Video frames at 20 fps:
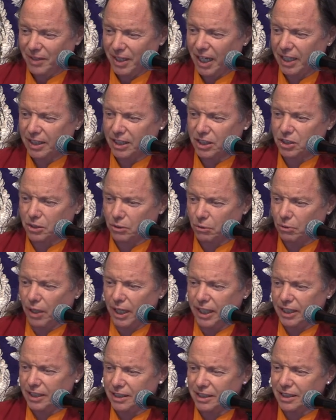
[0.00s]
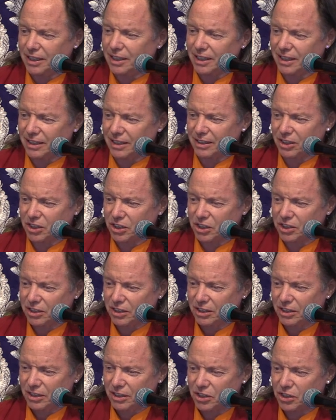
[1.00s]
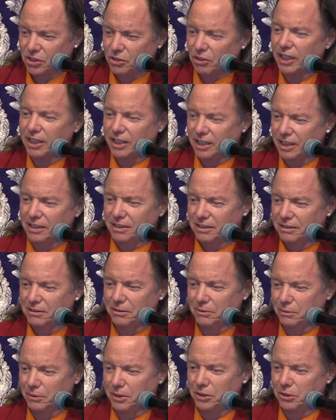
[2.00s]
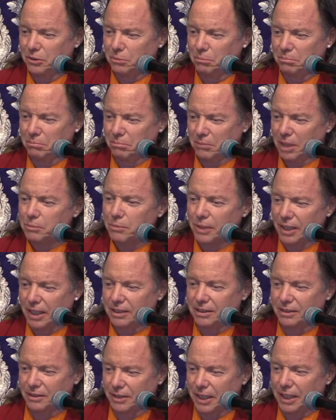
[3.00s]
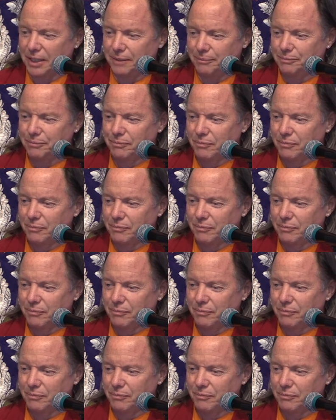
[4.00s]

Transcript: And it's quite, uh, striking when you memorize, okay?